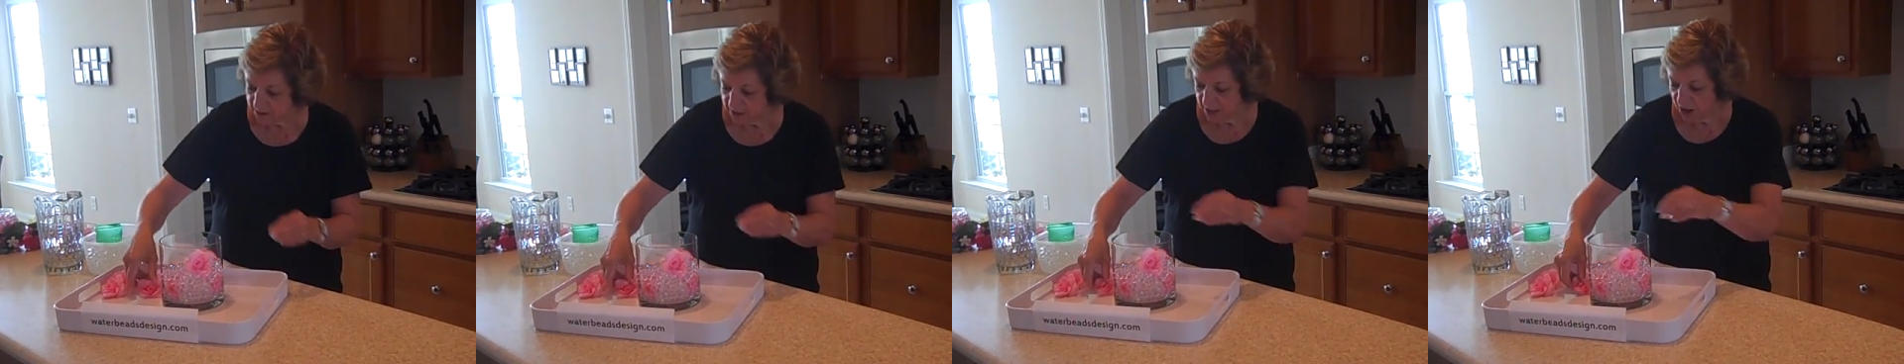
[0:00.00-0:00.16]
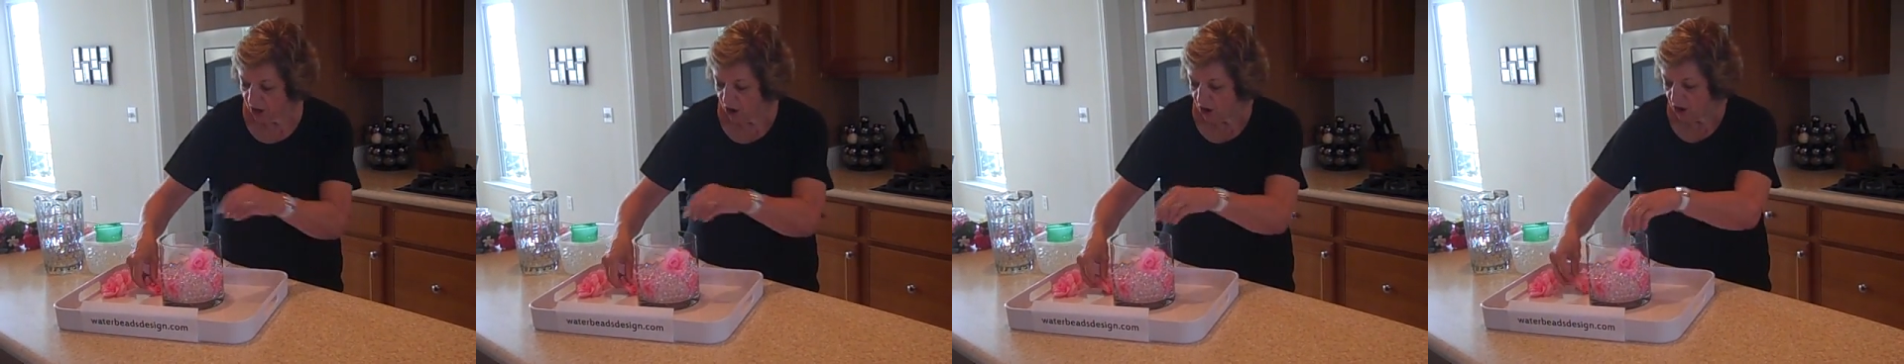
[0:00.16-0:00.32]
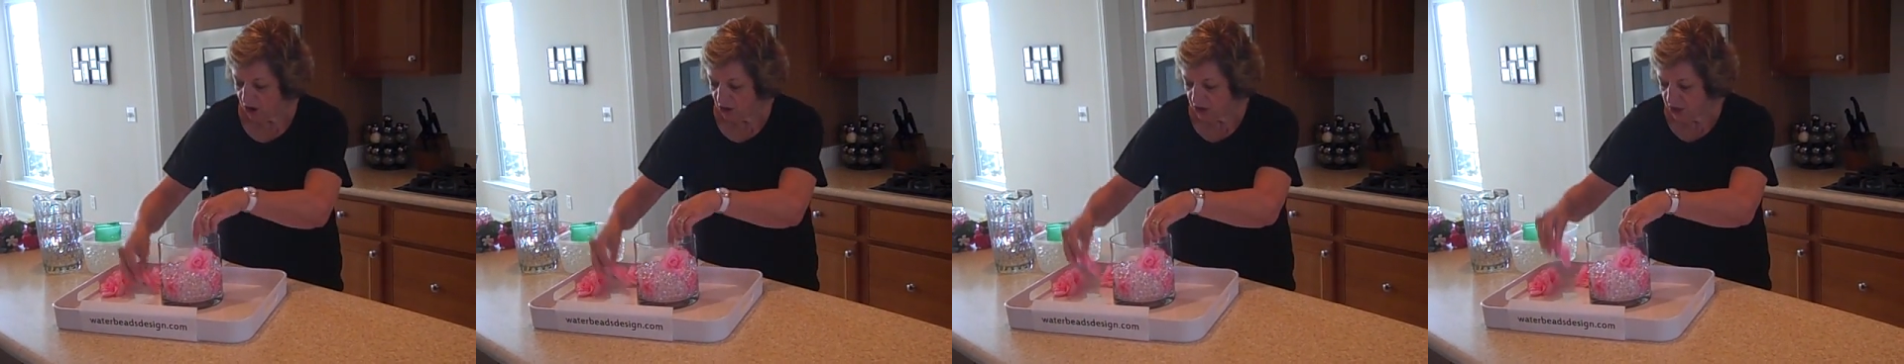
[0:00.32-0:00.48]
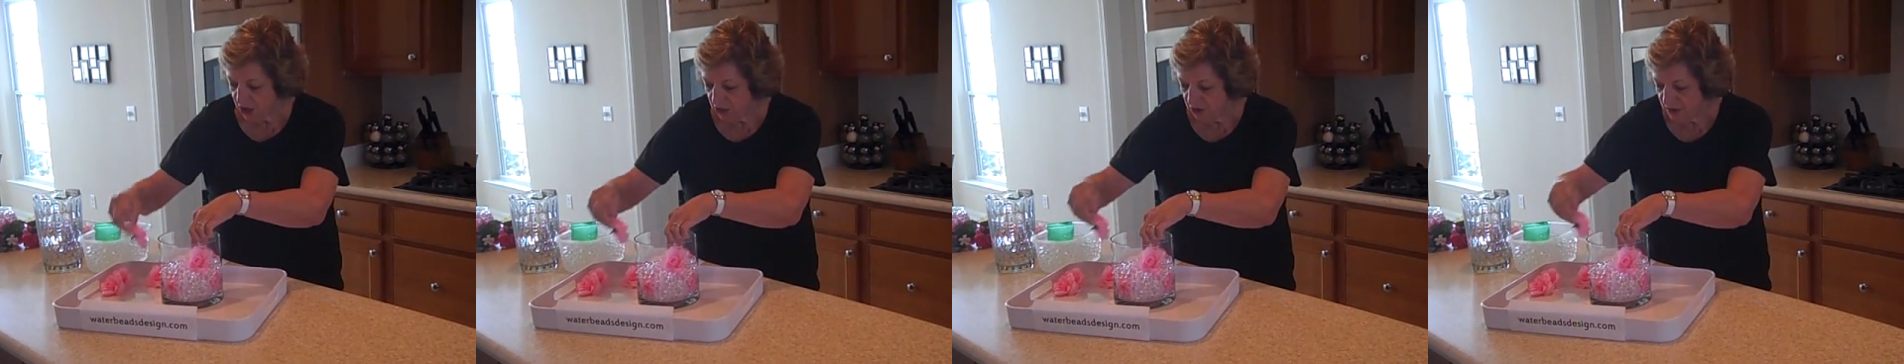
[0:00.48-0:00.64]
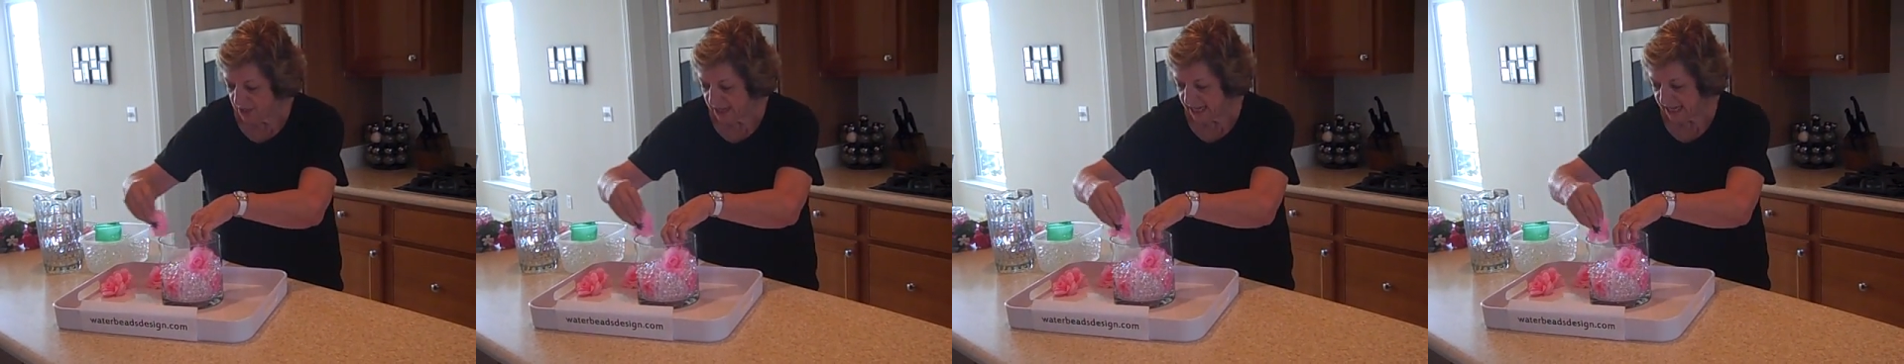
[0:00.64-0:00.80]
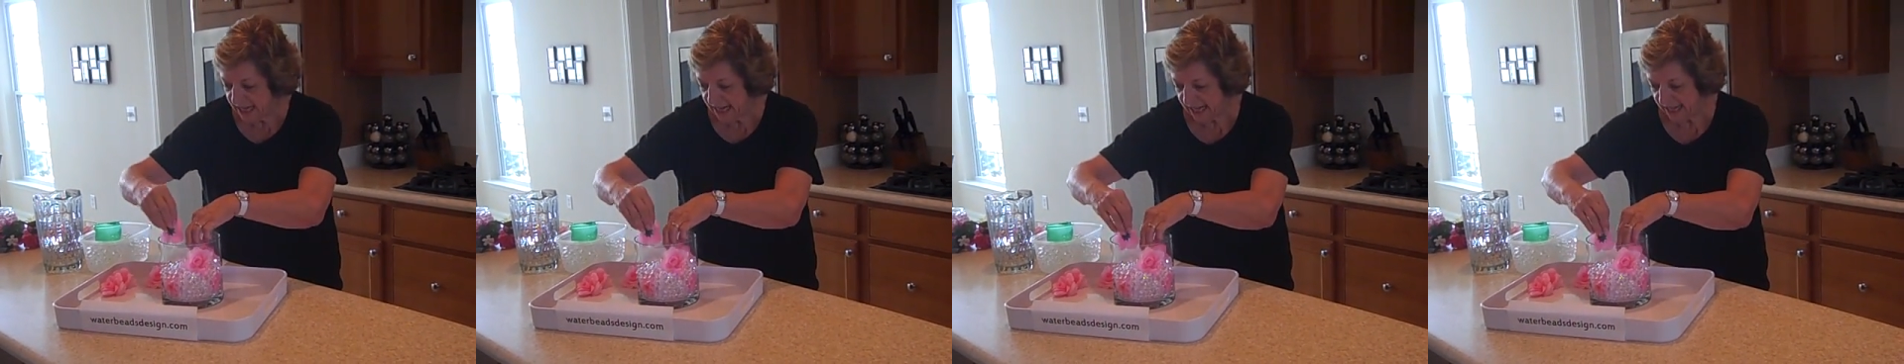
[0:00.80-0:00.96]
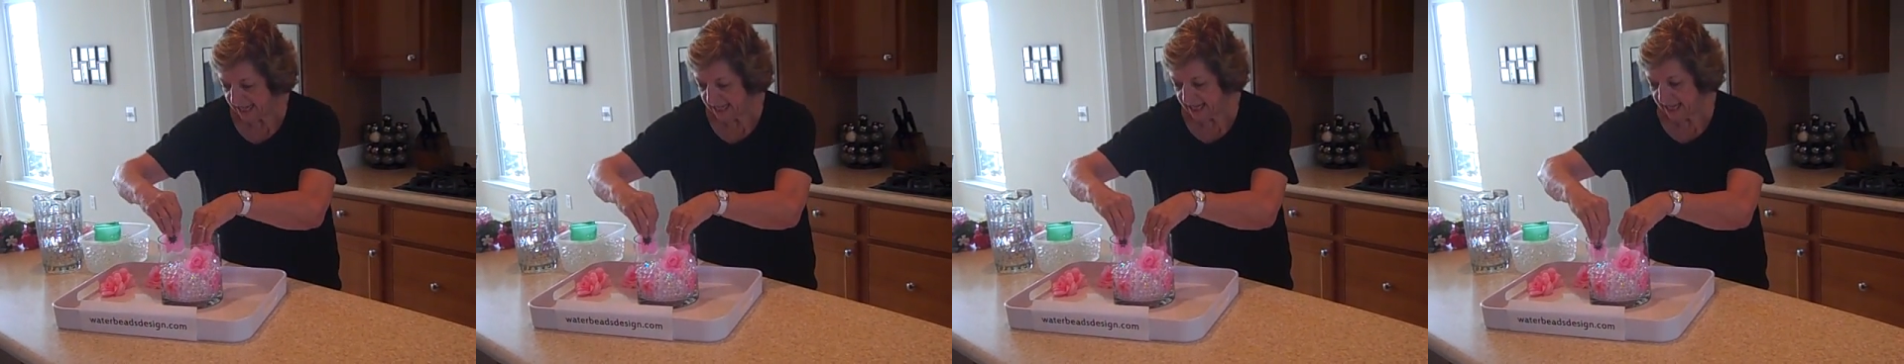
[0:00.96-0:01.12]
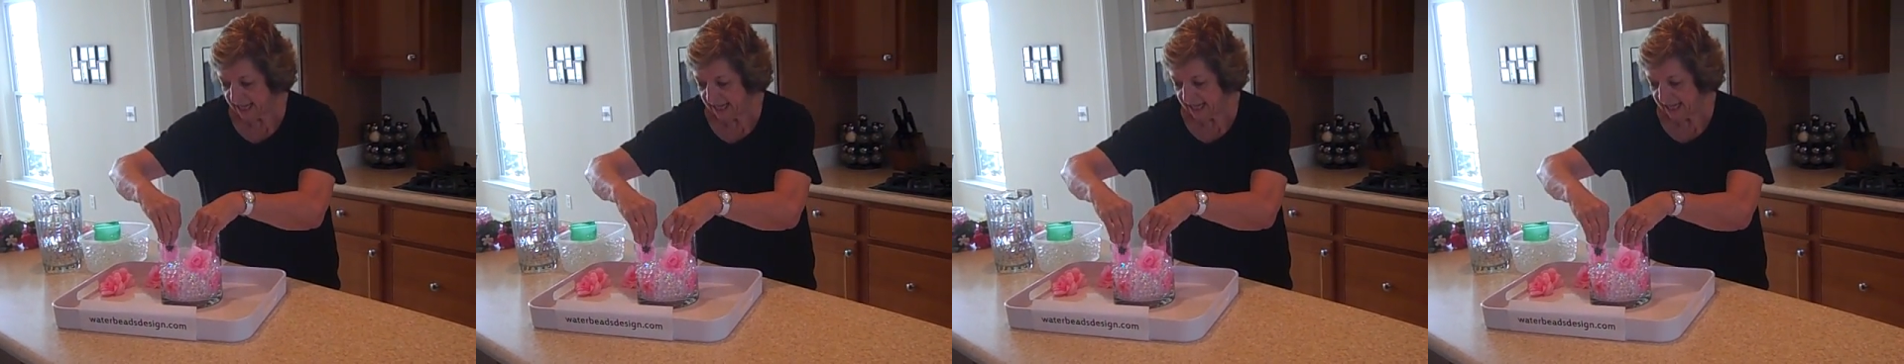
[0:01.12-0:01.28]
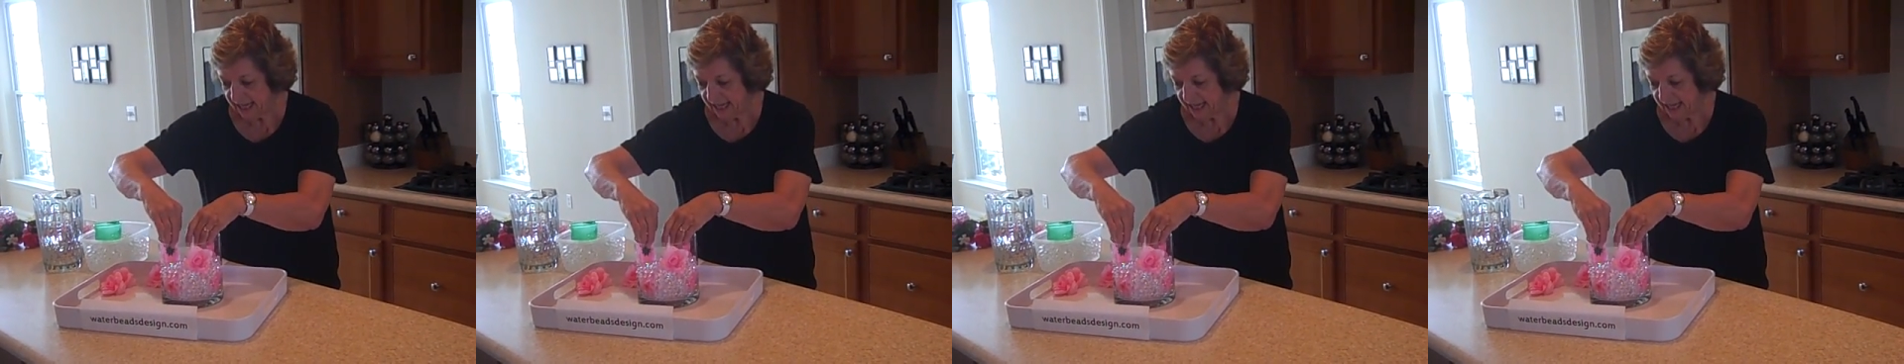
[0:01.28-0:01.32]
and all you need